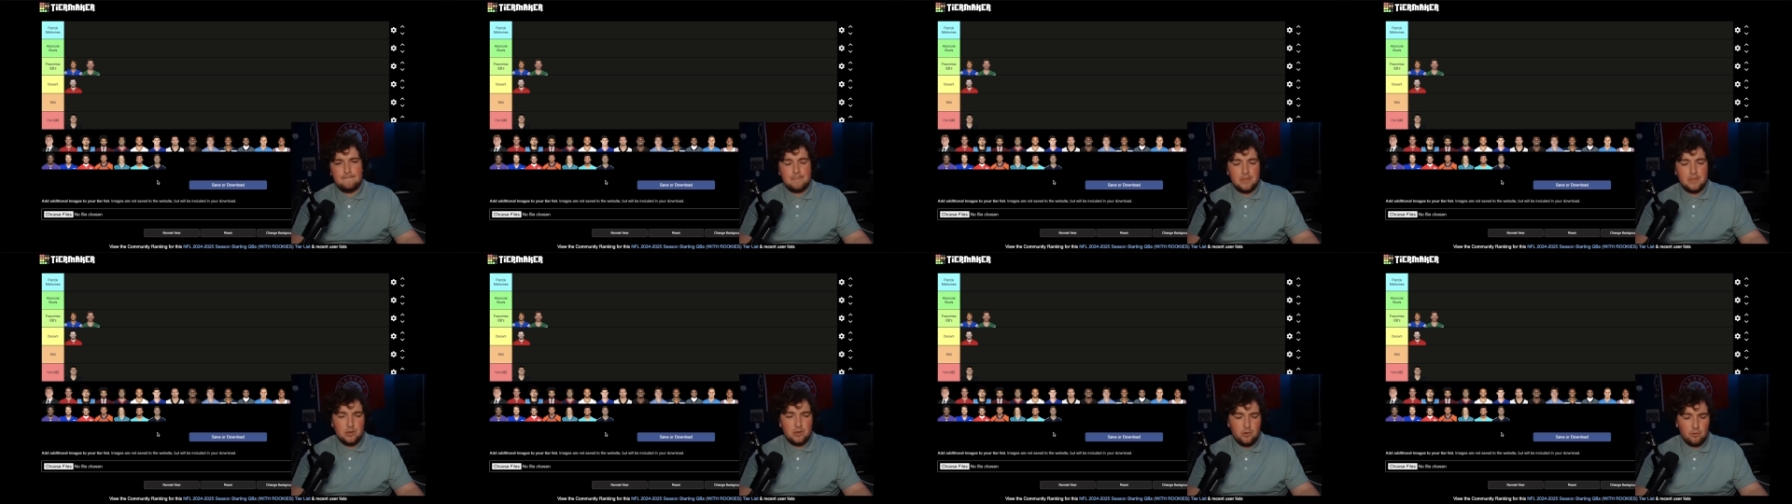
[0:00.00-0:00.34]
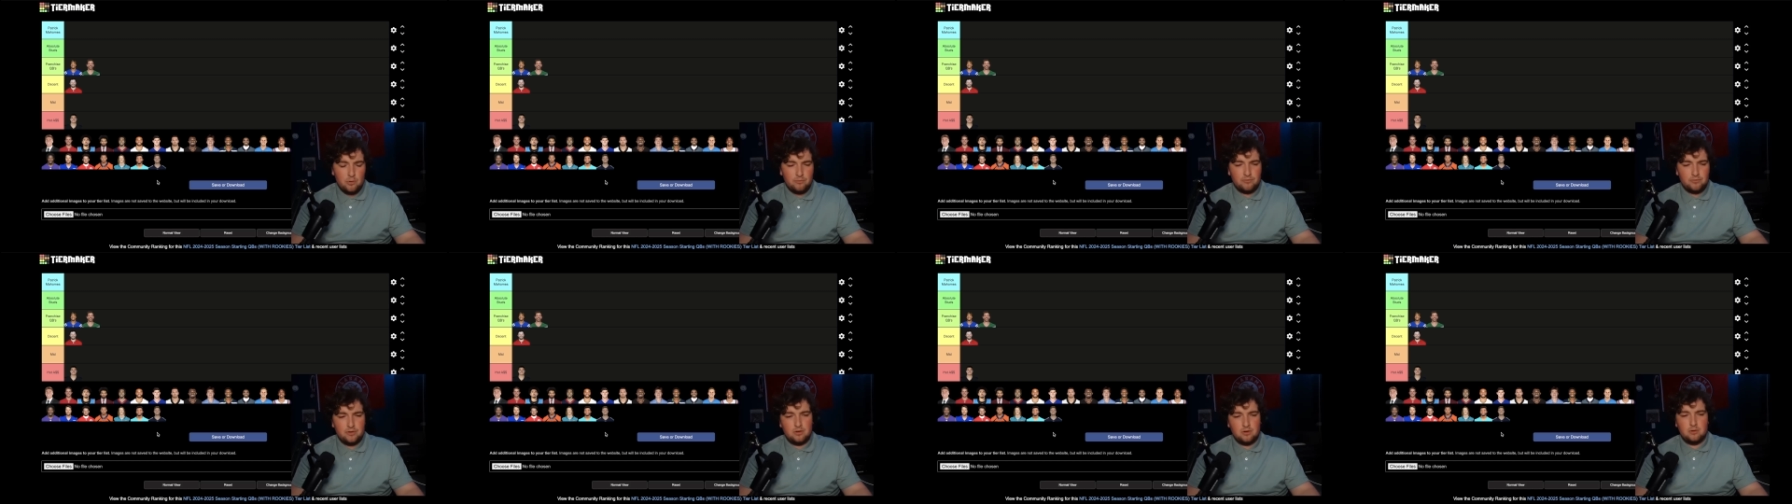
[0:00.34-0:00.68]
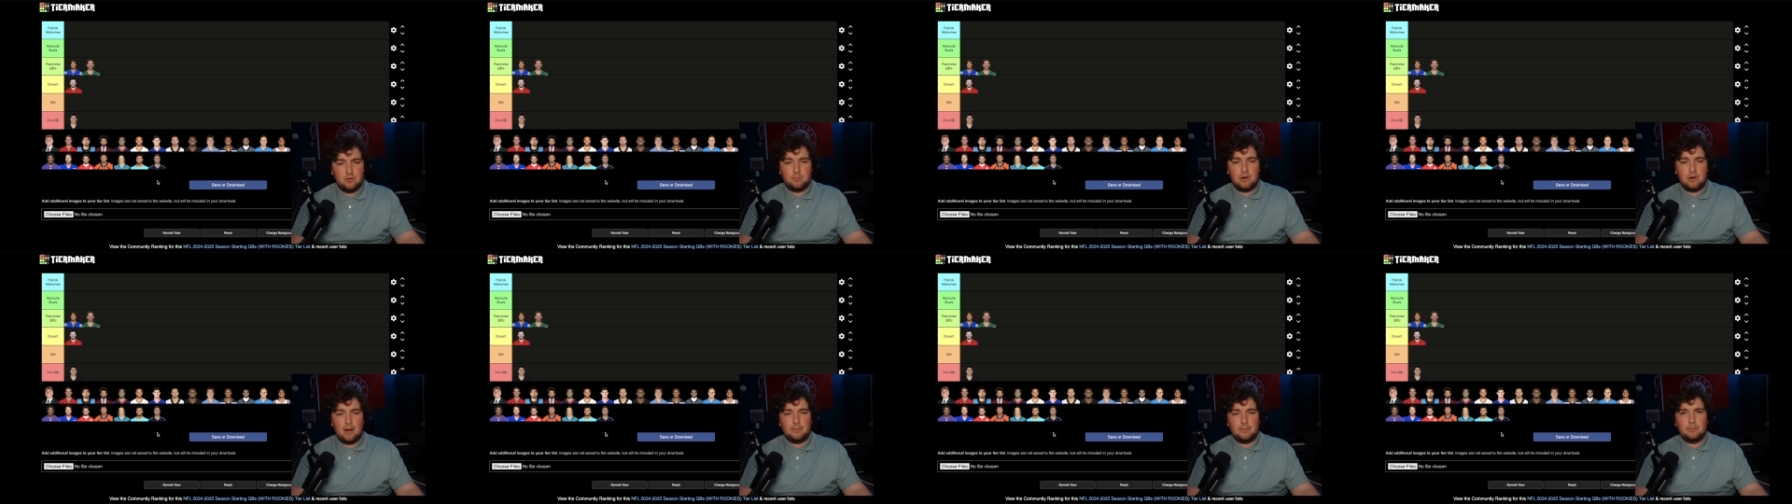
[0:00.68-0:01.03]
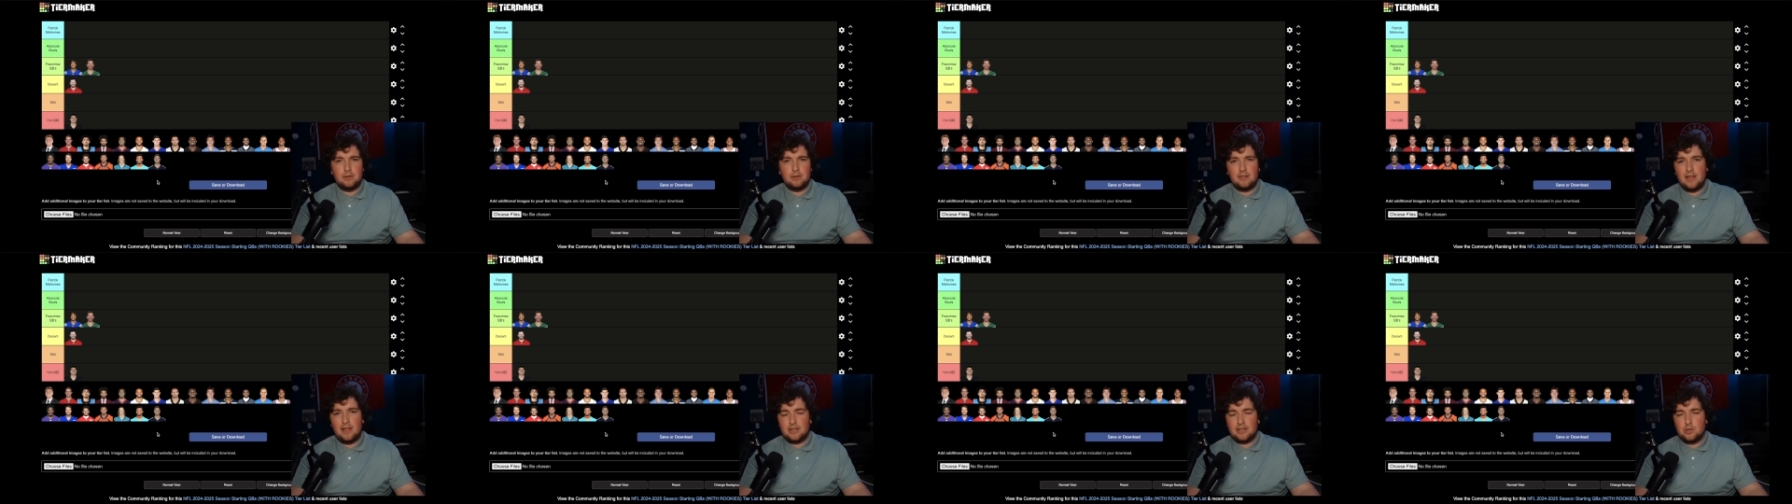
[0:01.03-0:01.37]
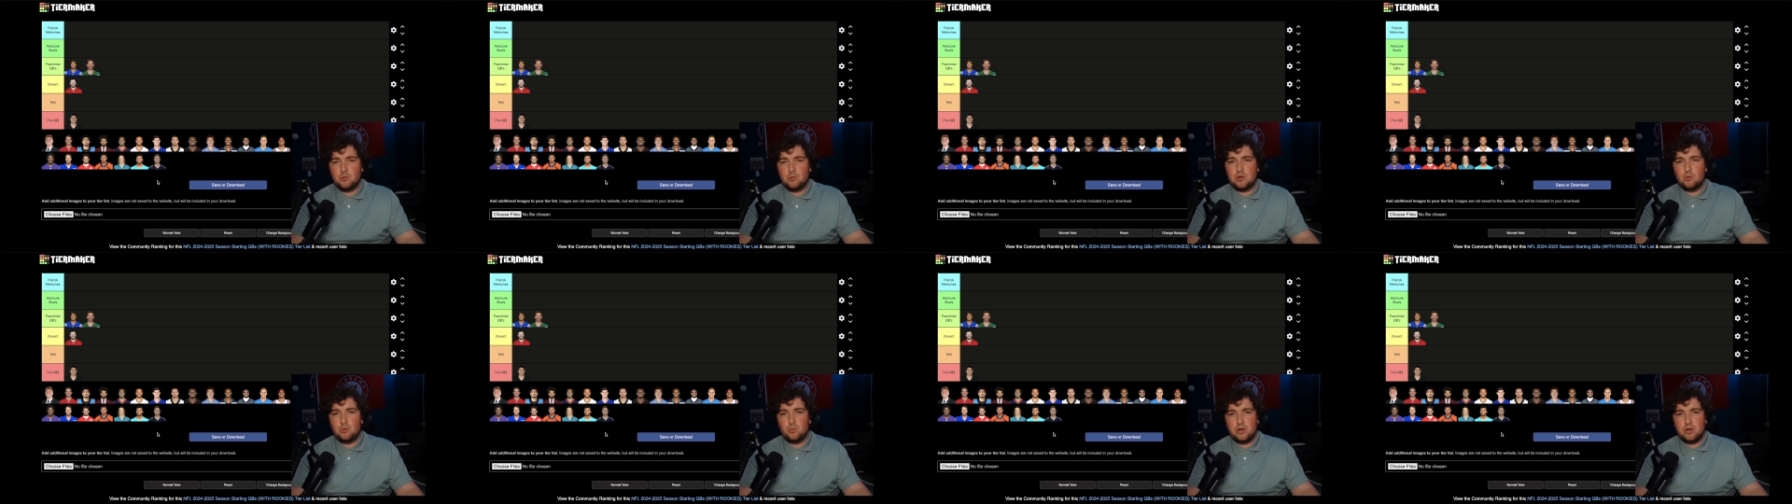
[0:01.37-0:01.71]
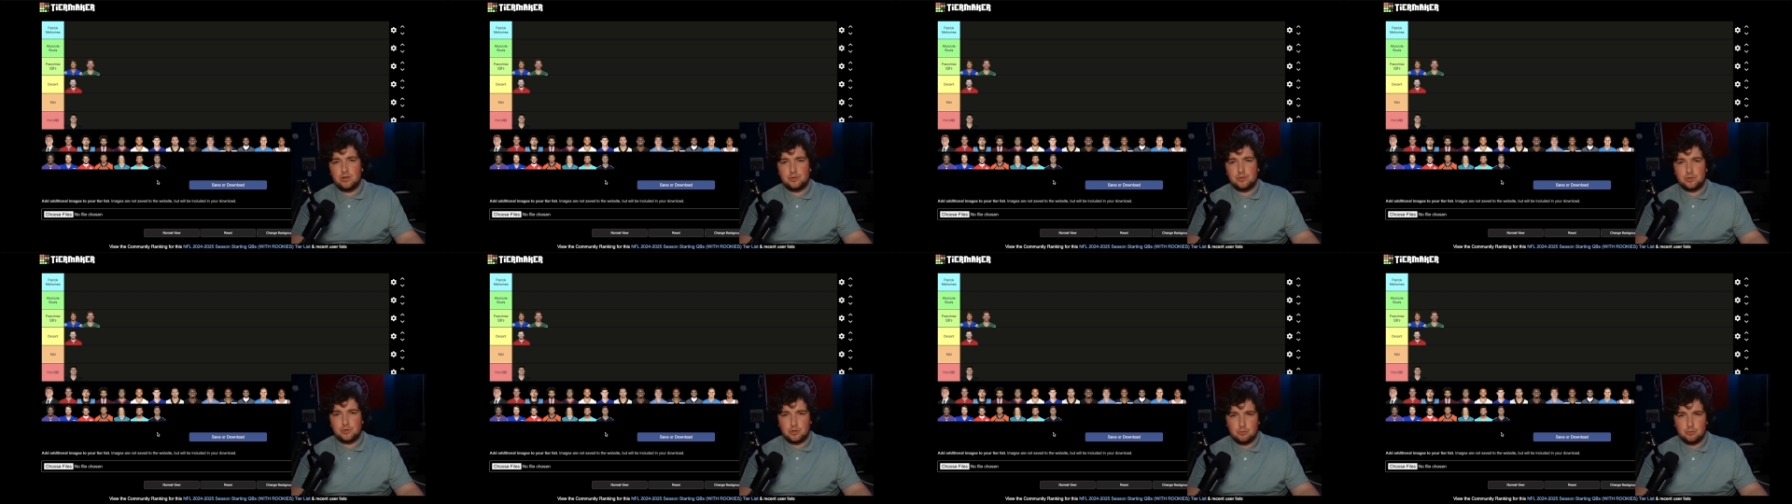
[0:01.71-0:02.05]
You don't feel probably like you can win a
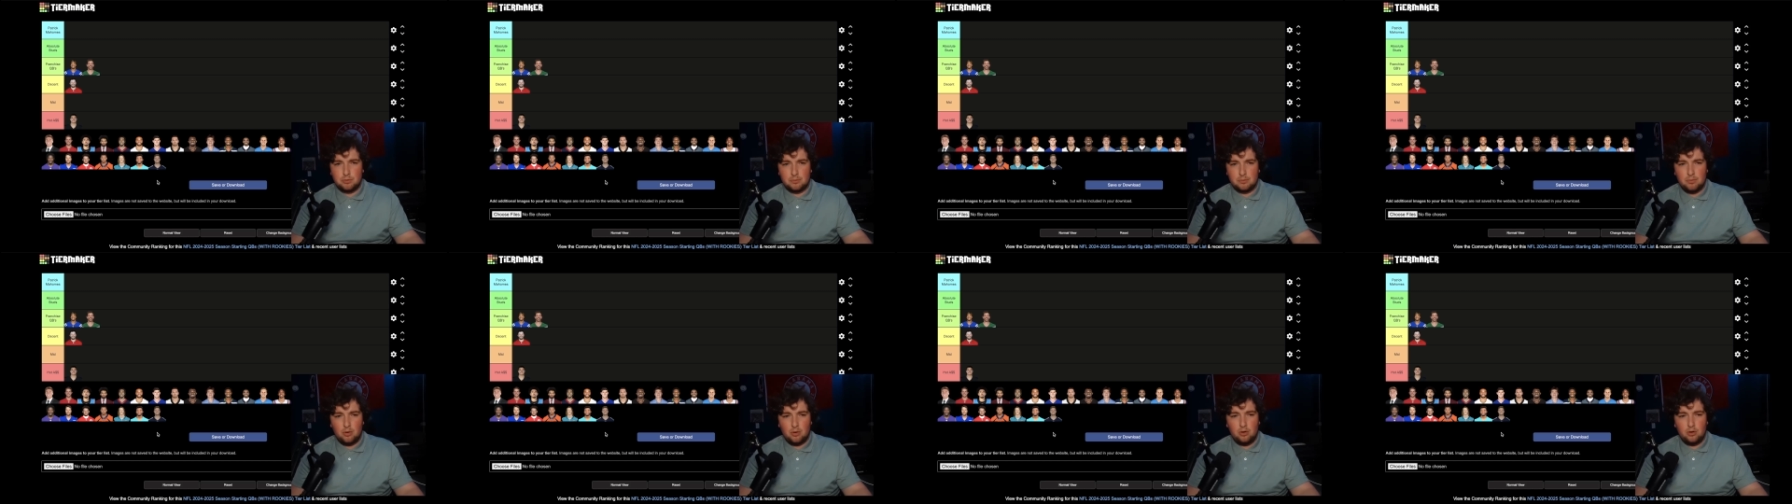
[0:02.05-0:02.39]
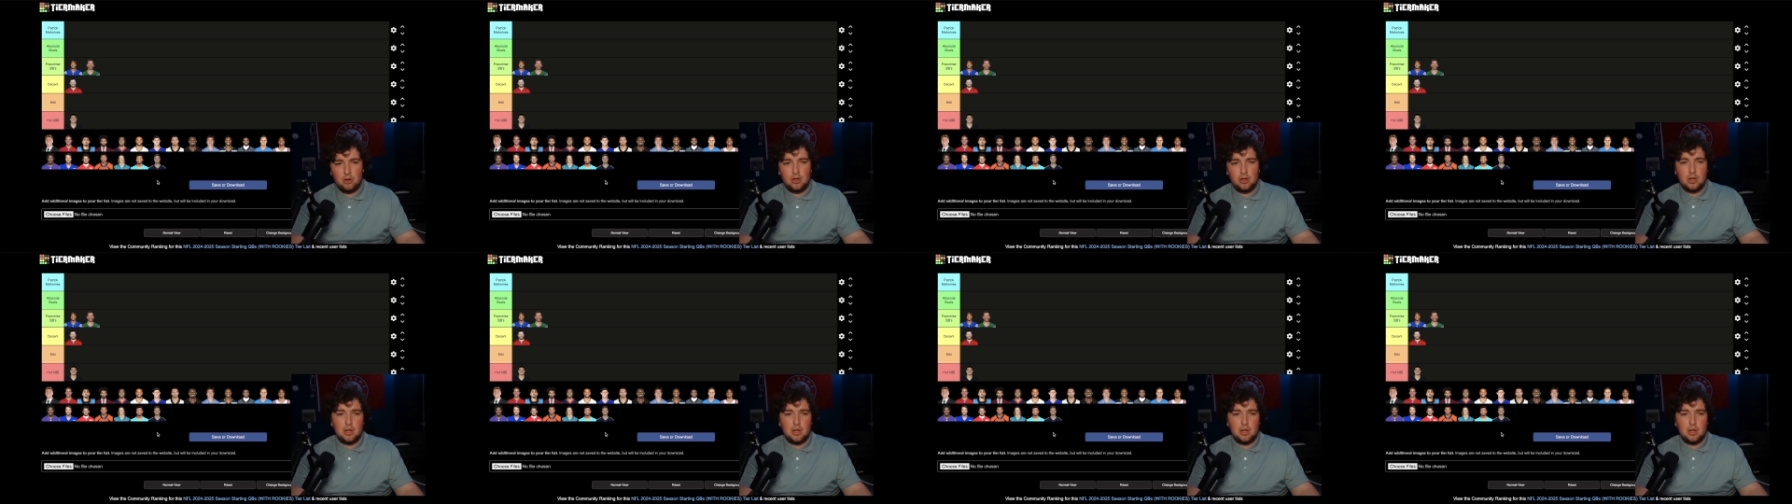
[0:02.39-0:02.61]
Super Bowl.